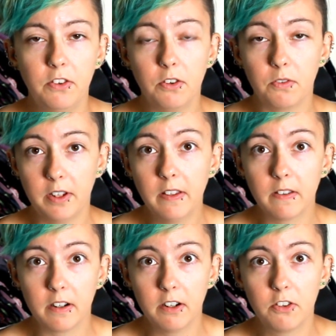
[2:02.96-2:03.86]
to do
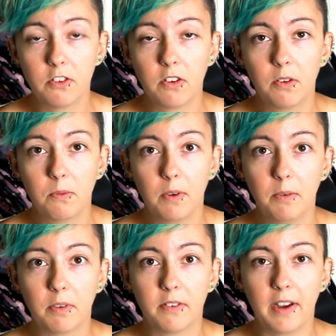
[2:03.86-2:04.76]
research
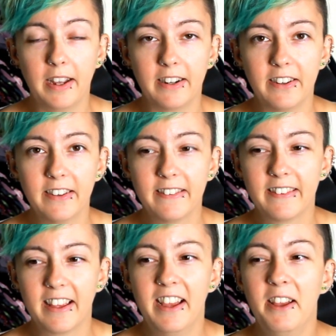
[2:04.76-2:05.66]
when we're writers.
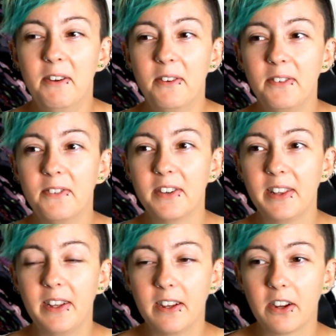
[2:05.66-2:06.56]
I would
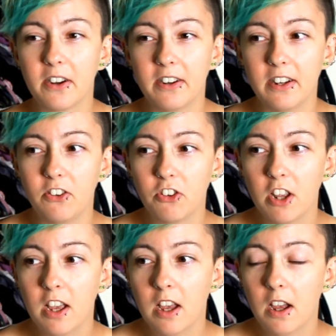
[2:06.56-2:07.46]
really encourage
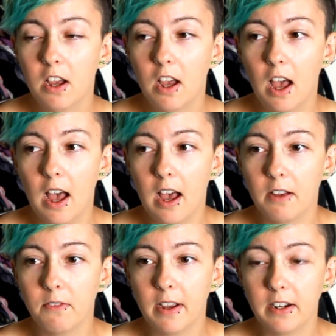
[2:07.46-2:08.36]

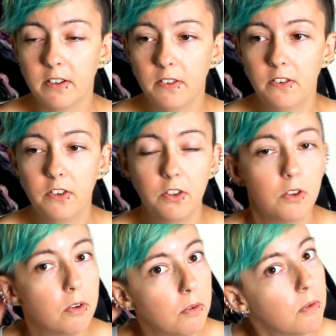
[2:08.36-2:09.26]
writers
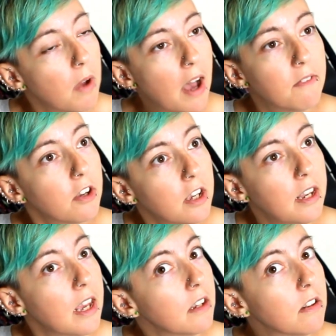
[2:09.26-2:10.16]
to have a good
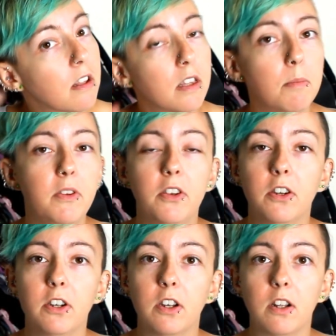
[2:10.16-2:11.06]
handle on the
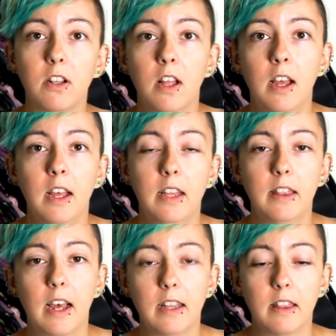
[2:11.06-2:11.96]
material
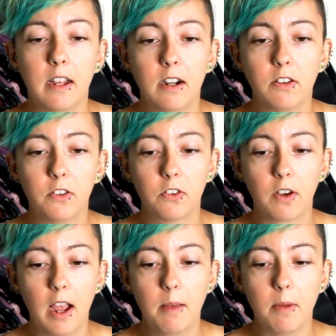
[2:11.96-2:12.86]
that they're
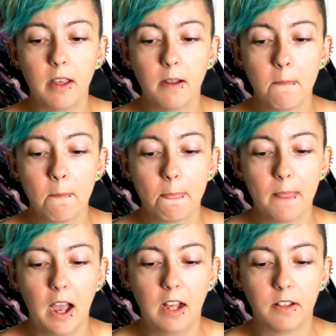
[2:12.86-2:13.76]
describing.
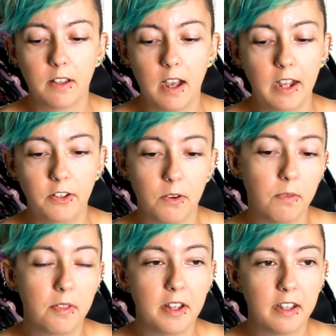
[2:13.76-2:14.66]
I
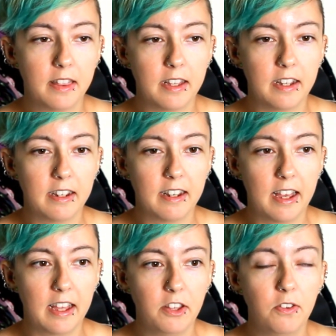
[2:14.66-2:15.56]
don't think that
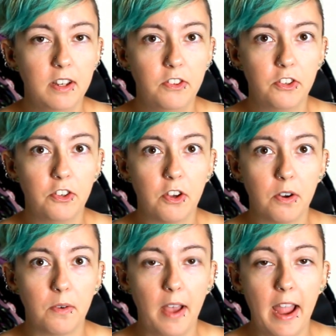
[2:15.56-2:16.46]
you need to
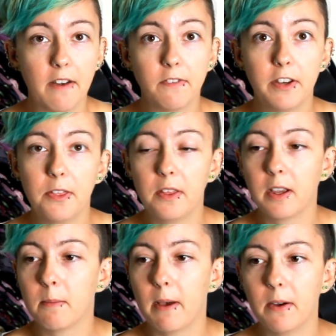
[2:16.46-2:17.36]
know
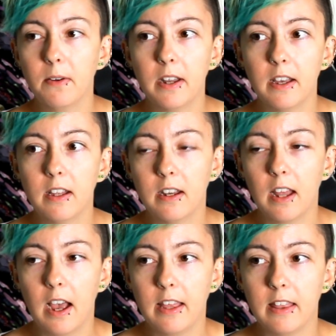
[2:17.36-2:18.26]
everything about it.
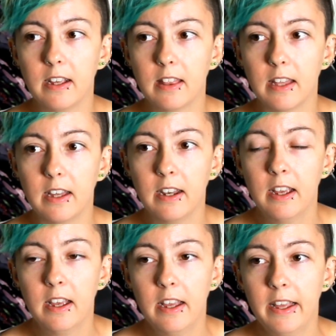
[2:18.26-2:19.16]
I think that
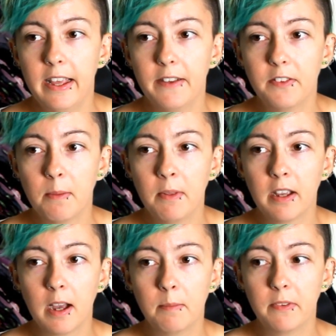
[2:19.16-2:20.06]
if
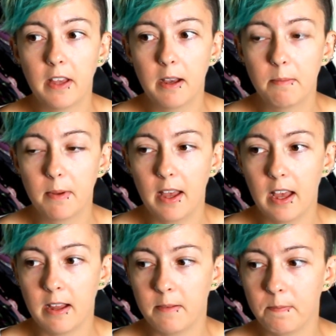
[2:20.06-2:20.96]
something comes up
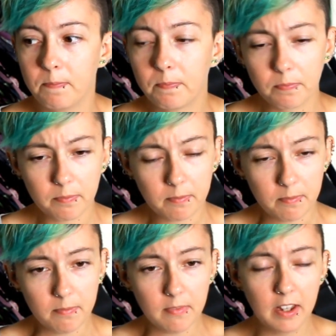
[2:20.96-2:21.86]
and
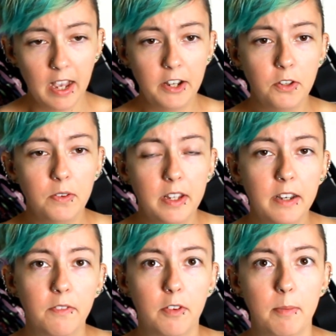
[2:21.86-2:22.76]
you need
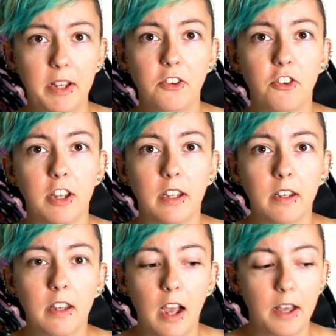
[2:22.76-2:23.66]

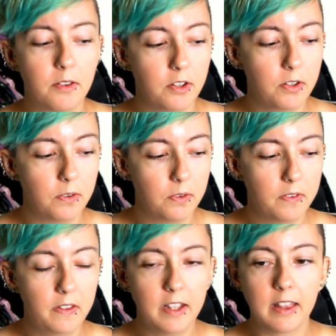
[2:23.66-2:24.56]
information, either you
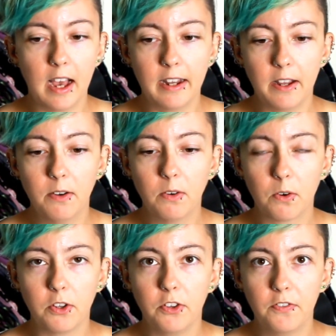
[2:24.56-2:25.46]
seek that out
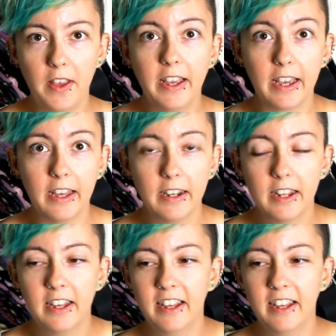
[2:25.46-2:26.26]
or you fake it.